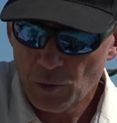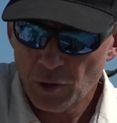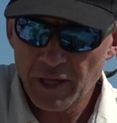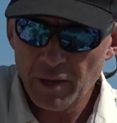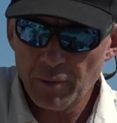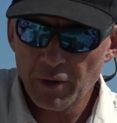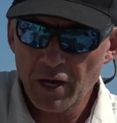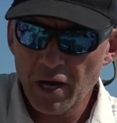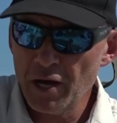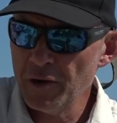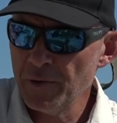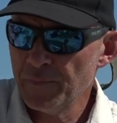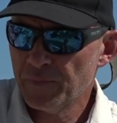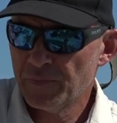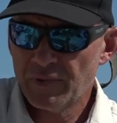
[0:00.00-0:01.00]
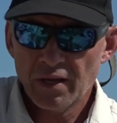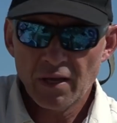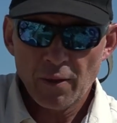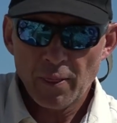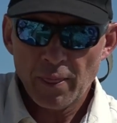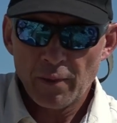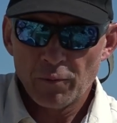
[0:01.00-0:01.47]
Well, there we go.
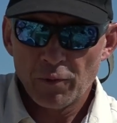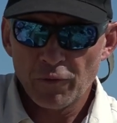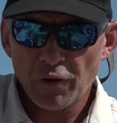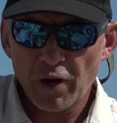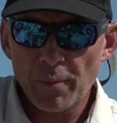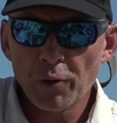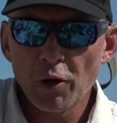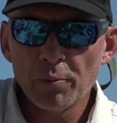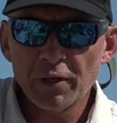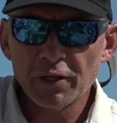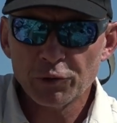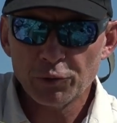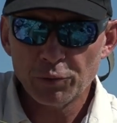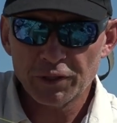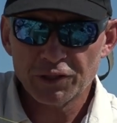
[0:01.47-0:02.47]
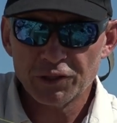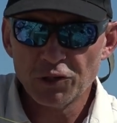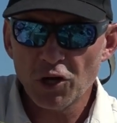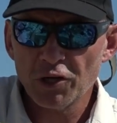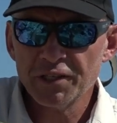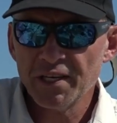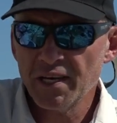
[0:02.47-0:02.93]
We've got our Bimini twist
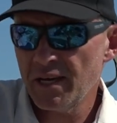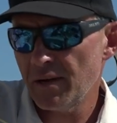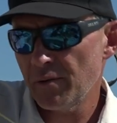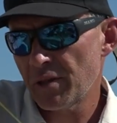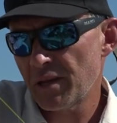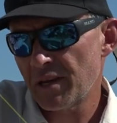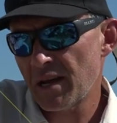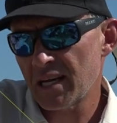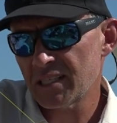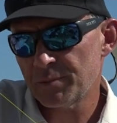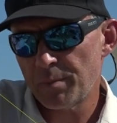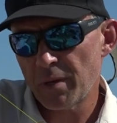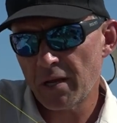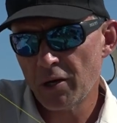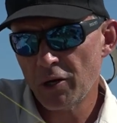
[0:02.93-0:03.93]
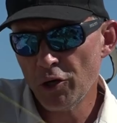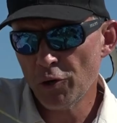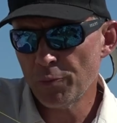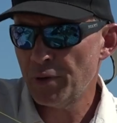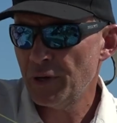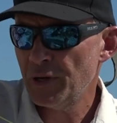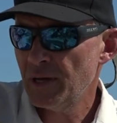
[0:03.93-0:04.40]
knot here with a nice big loop.